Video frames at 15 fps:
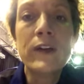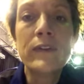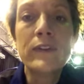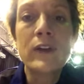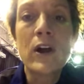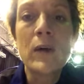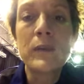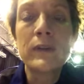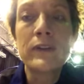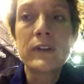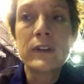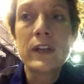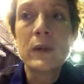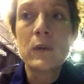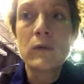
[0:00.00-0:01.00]
has an
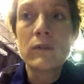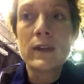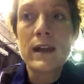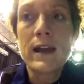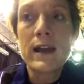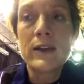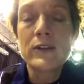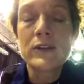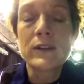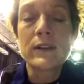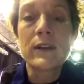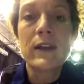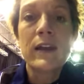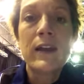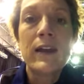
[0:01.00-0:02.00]
opposite and equal
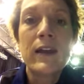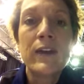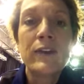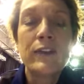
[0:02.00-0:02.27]
reaction.